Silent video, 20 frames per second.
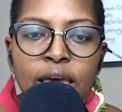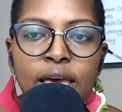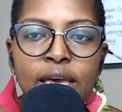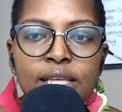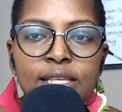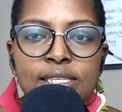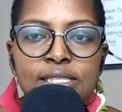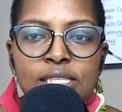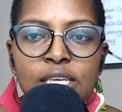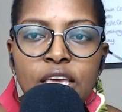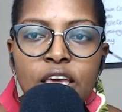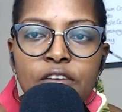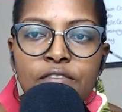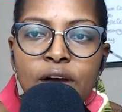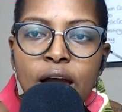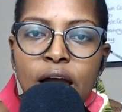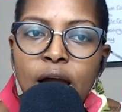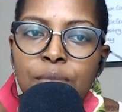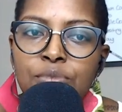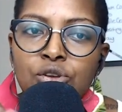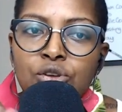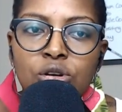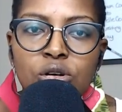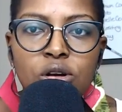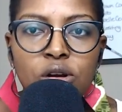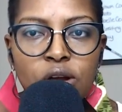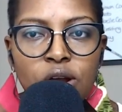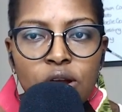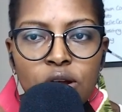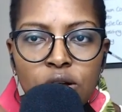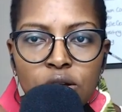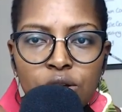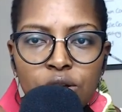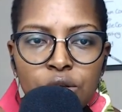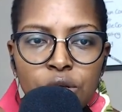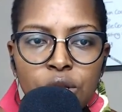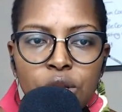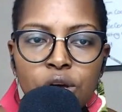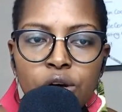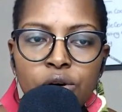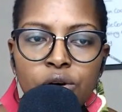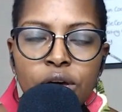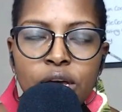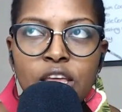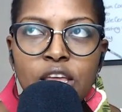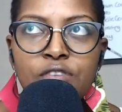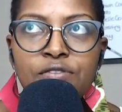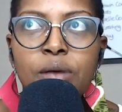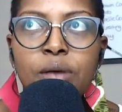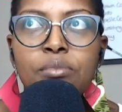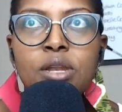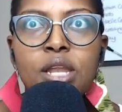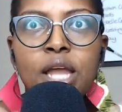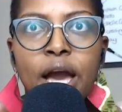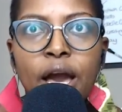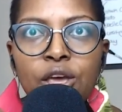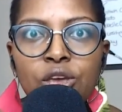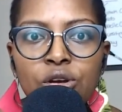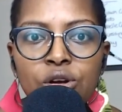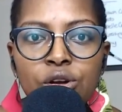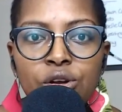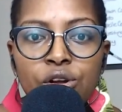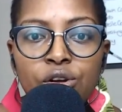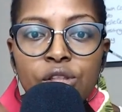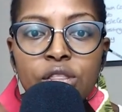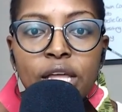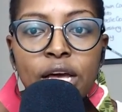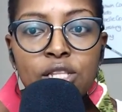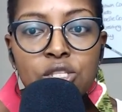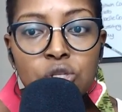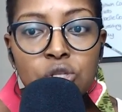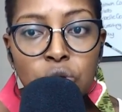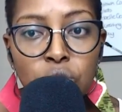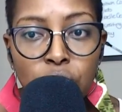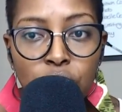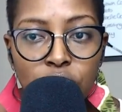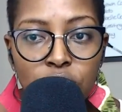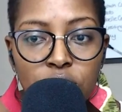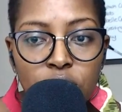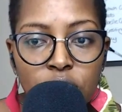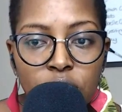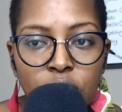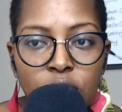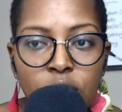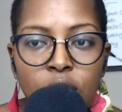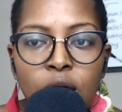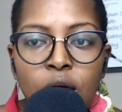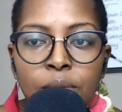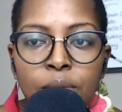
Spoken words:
and see if I'm your girl, you know, and if I'm not your girl, that's cool,